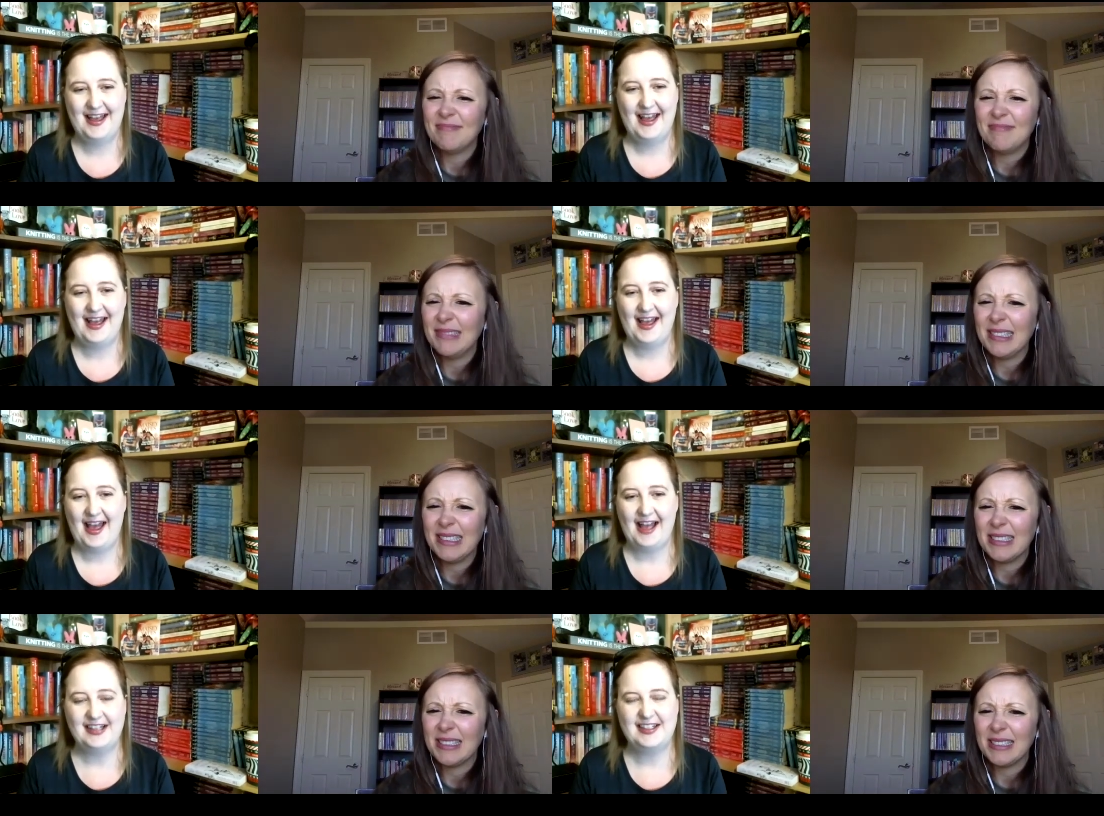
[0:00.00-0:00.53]

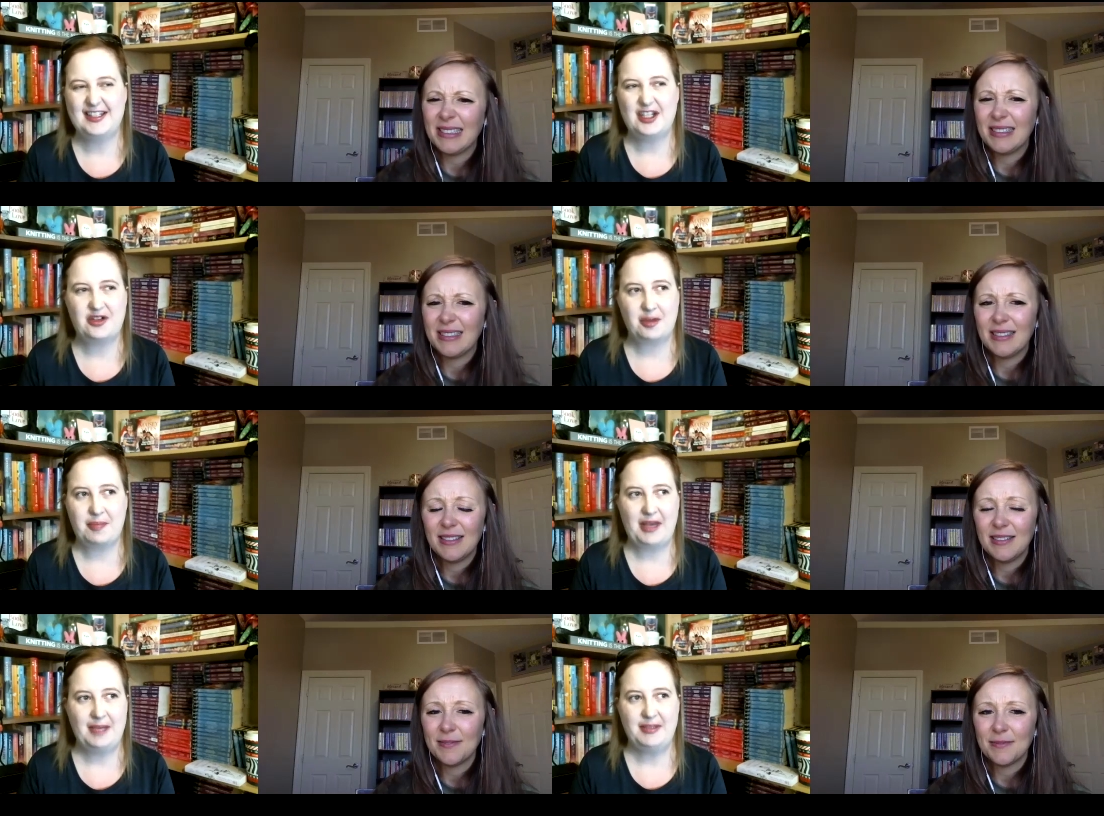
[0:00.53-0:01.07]
Speaker 1: And secret
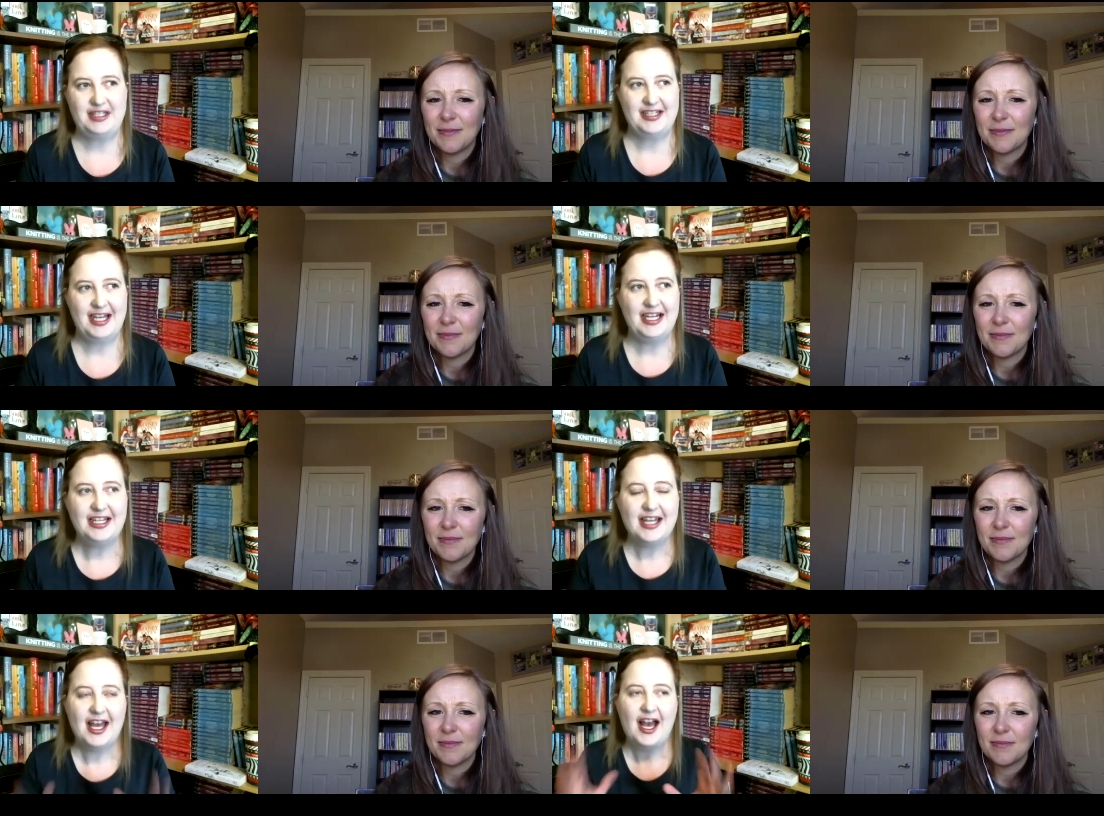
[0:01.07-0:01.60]
babies.
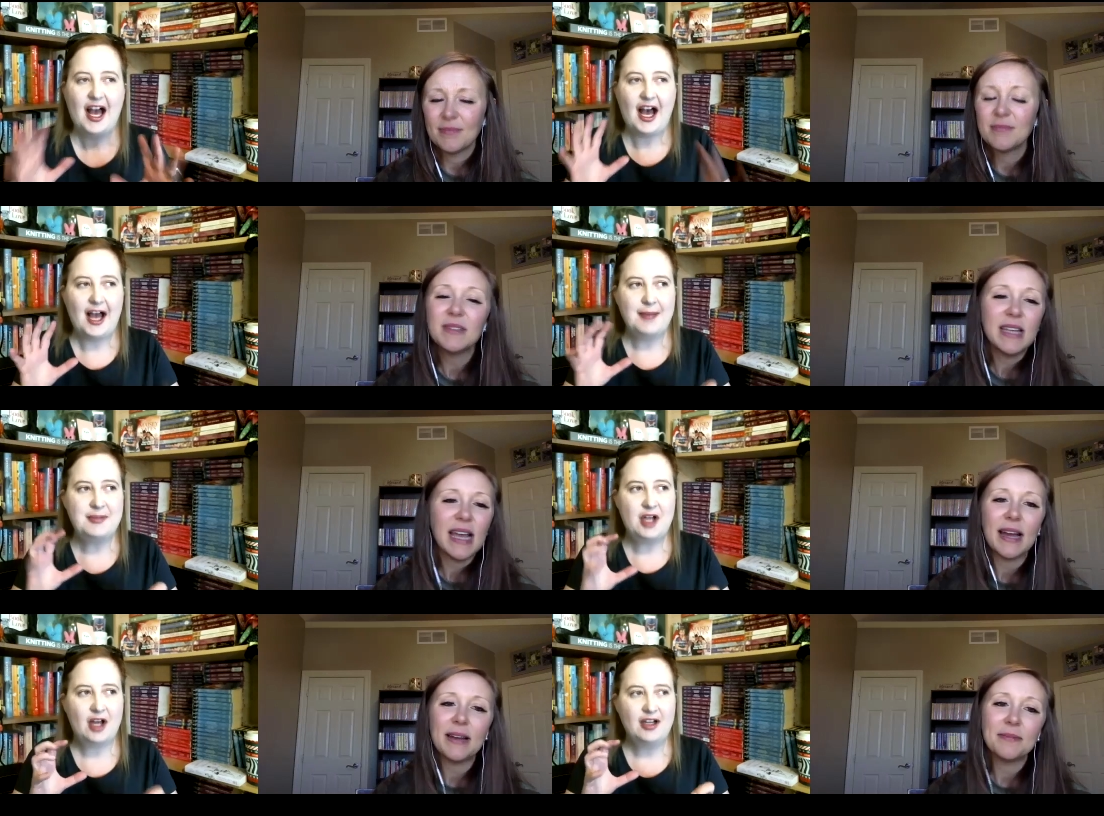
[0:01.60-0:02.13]
Any.
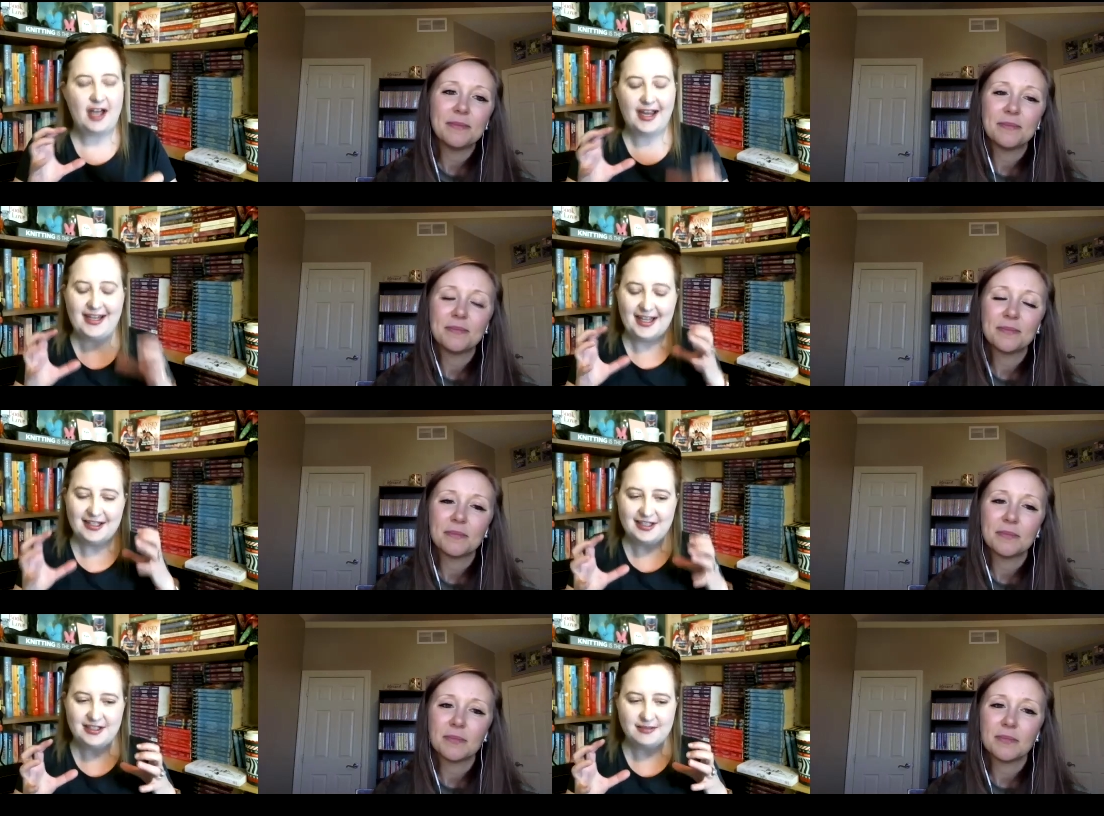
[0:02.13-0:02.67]
I'm. Yeah. Not, I
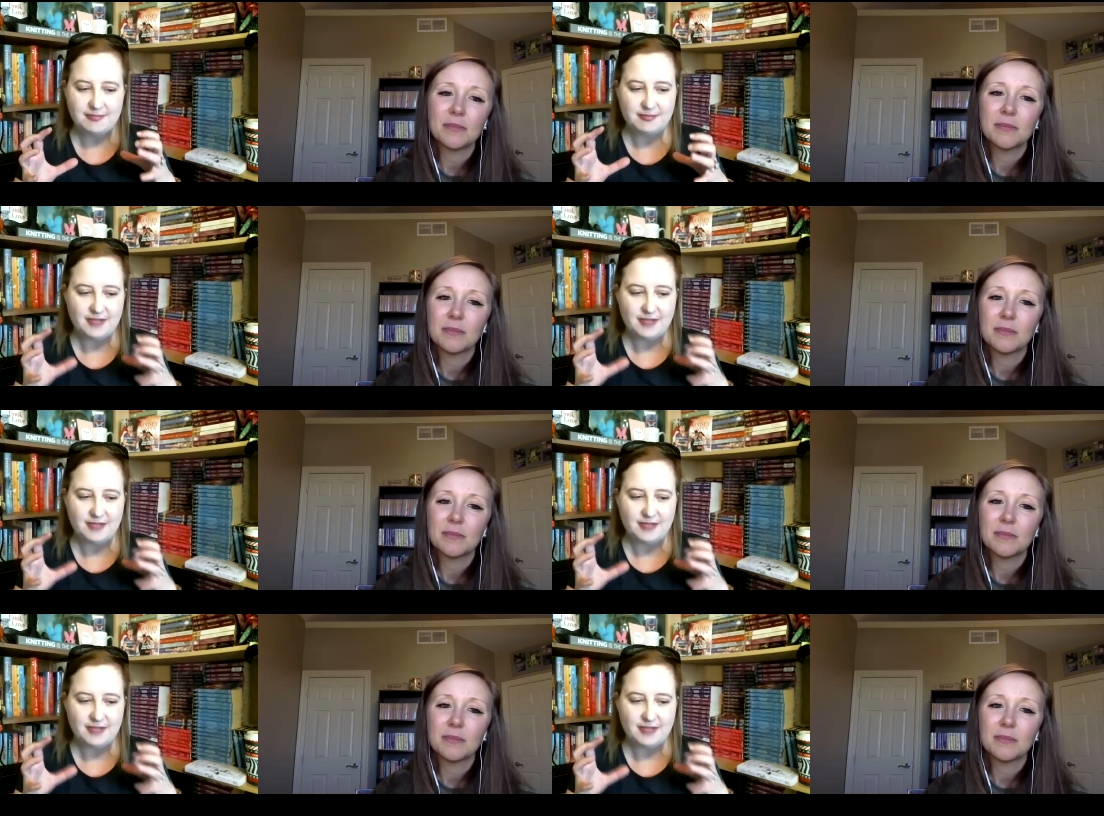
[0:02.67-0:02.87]
guess.